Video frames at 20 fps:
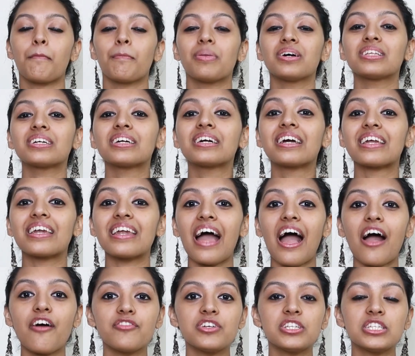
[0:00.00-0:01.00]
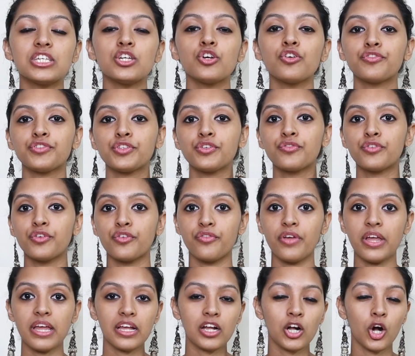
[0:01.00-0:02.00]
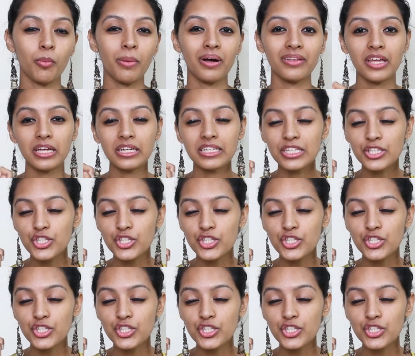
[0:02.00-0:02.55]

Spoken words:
by the gravity of the viveka, by that